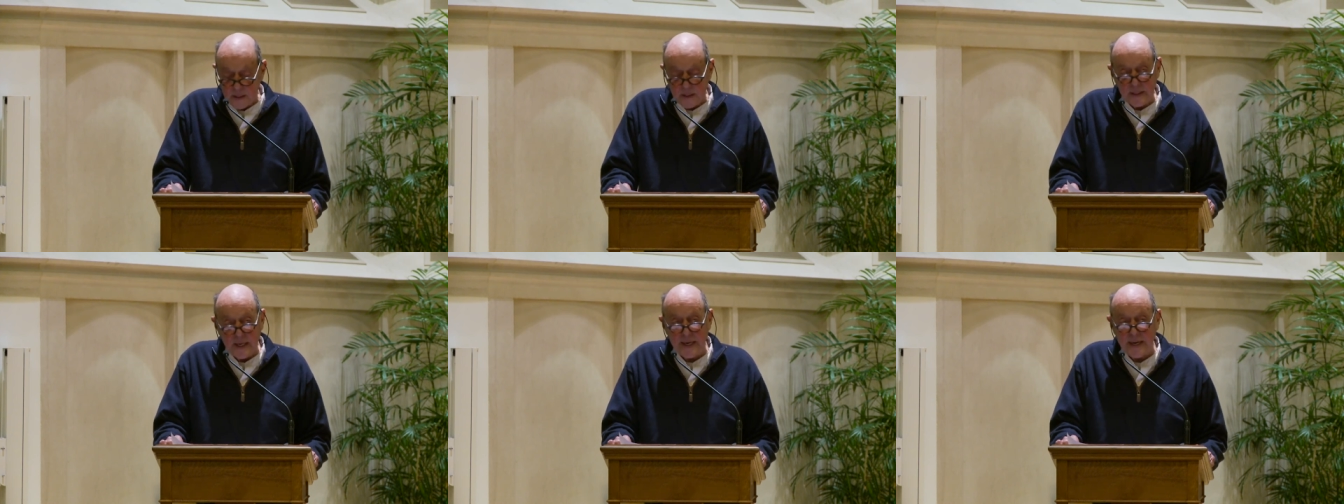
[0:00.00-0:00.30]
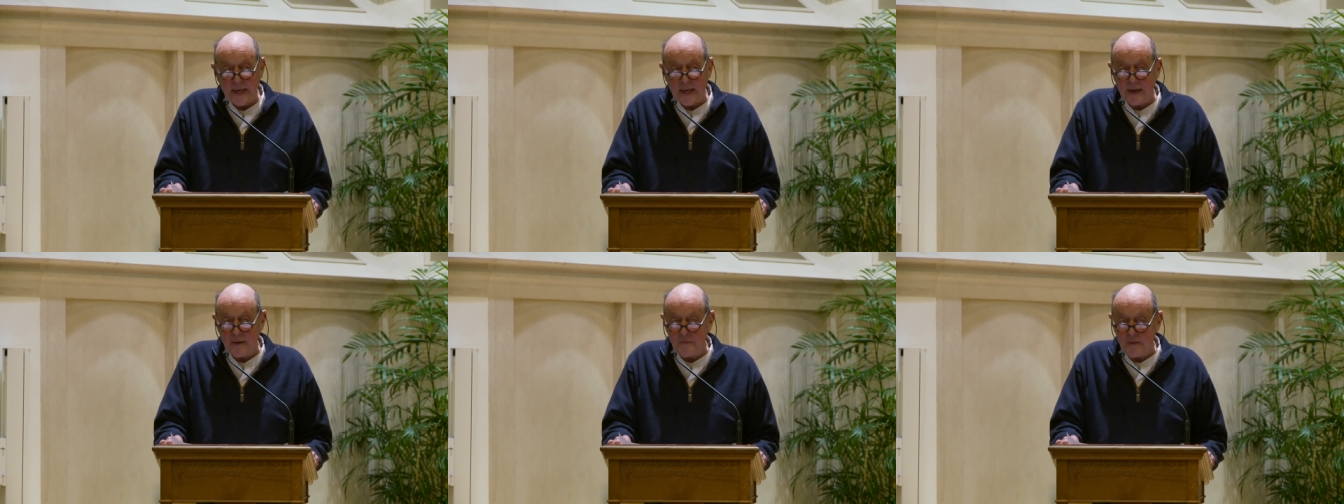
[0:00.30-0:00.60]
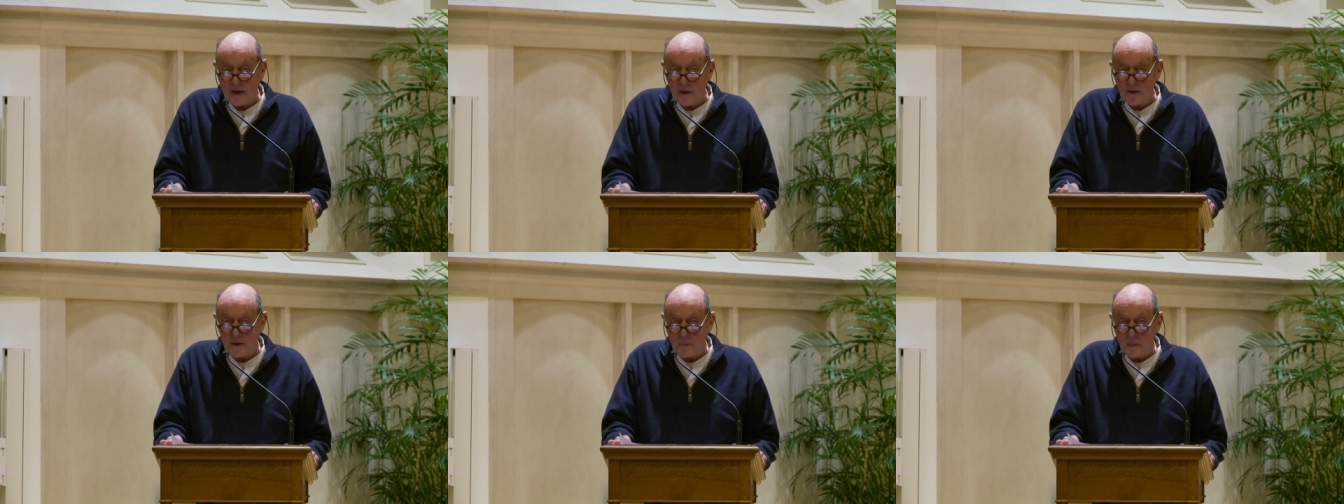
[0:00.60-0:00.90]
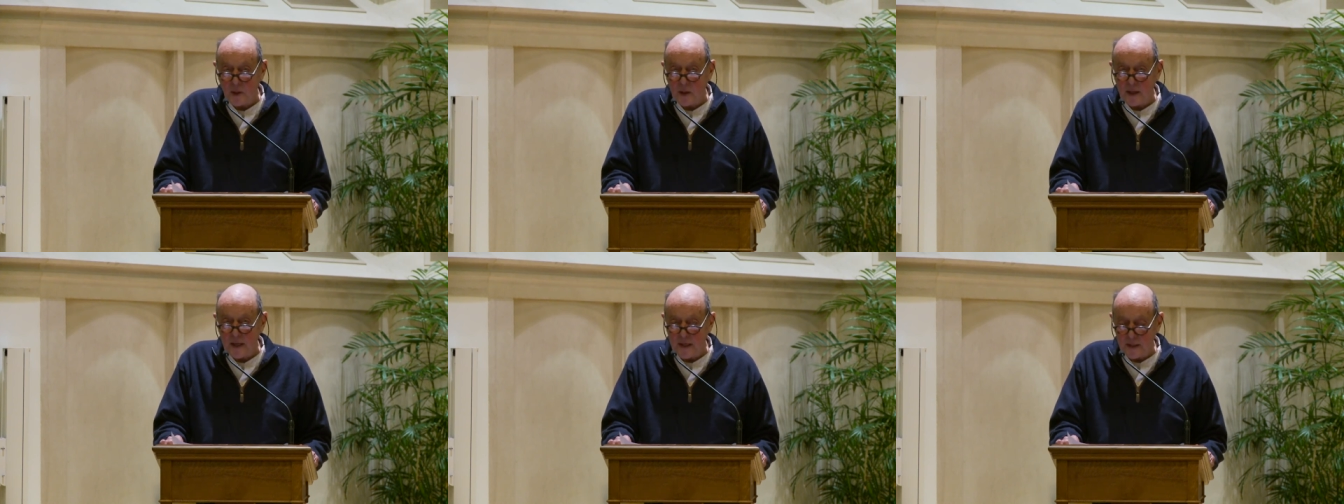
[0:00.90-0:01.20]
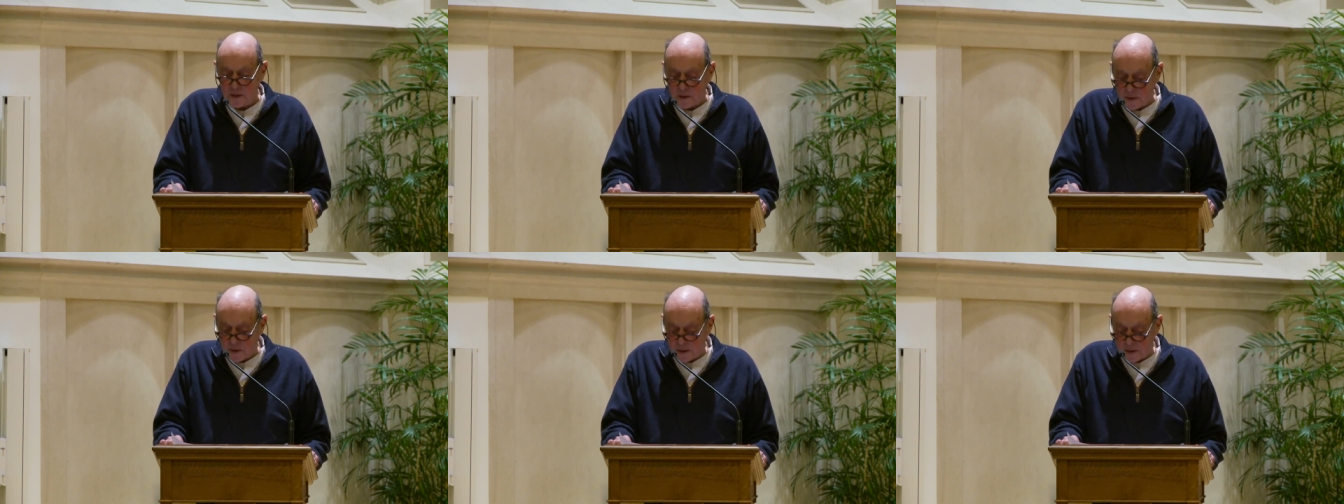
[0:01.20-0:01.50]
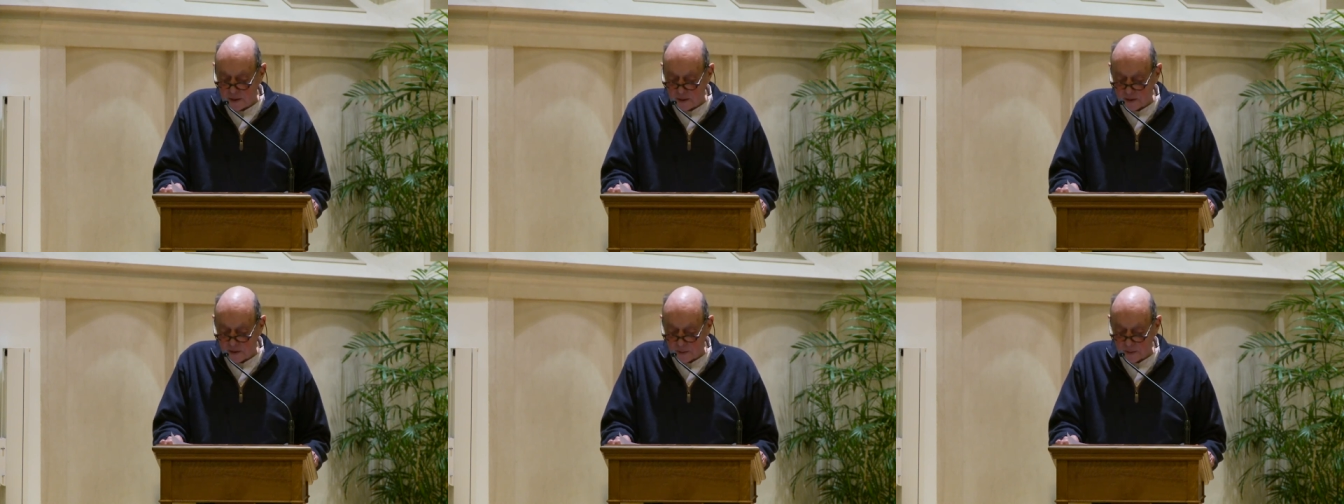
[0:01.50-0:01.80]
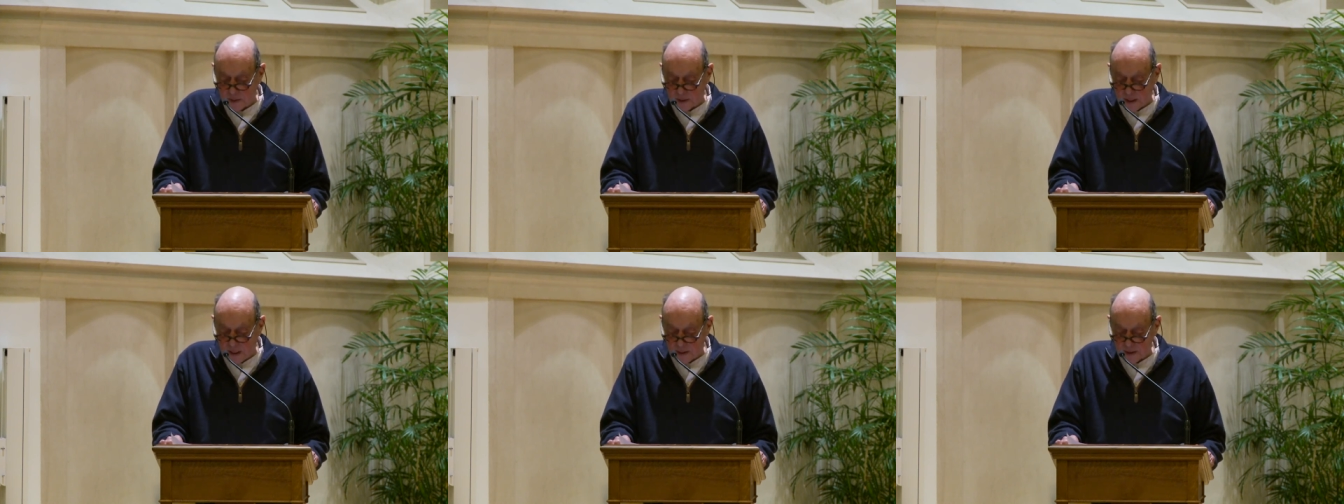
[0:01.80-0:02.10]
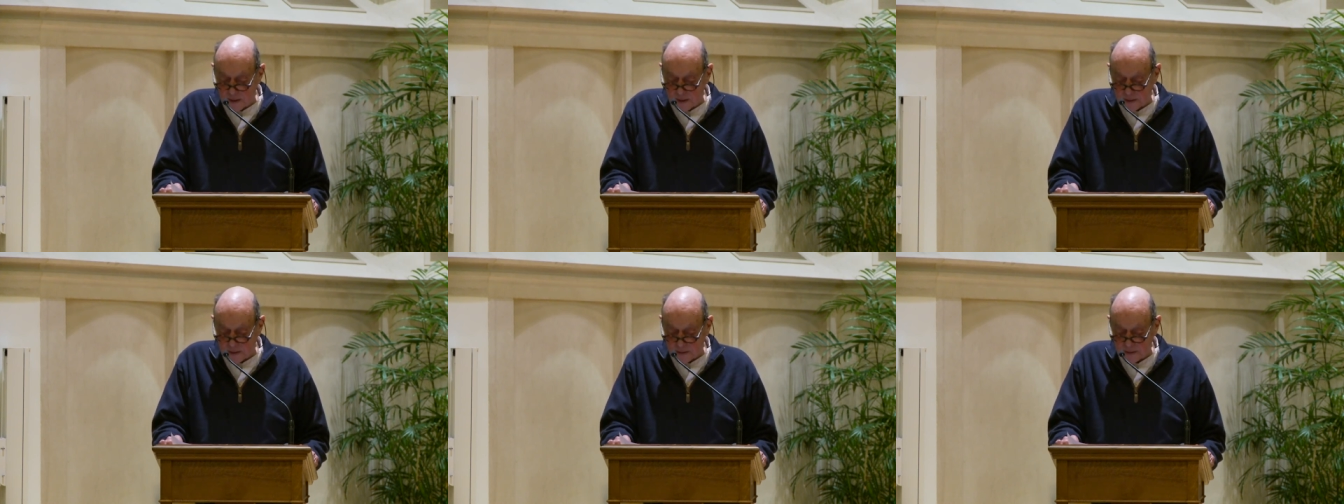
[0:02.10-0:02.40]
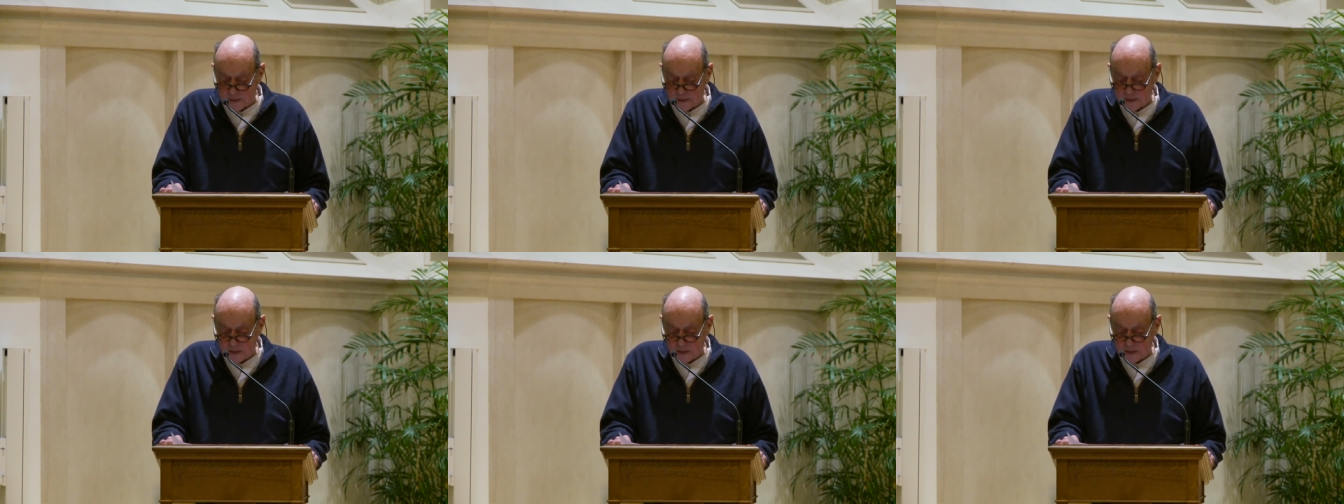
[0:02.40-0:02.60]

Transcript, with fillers: Take a variable and turn it into a constant.